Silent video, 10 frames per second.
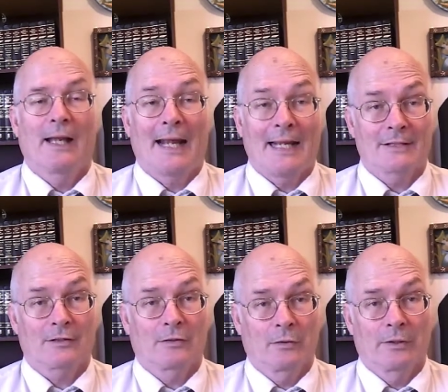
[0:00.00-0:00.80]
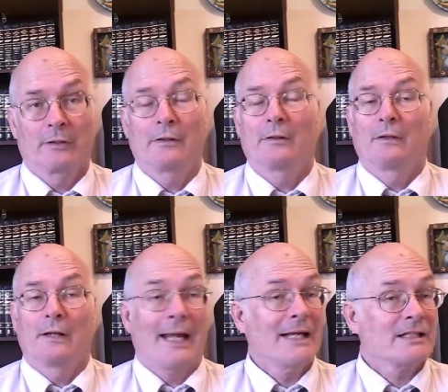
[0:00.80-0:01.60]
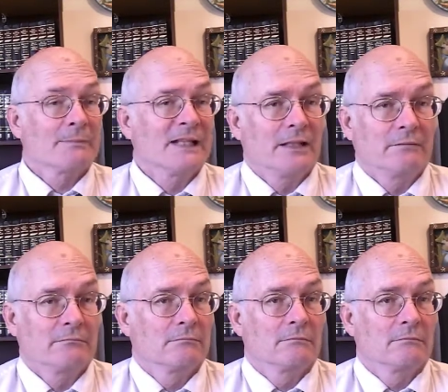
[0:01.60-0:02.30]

Ask a lawyer, ask me.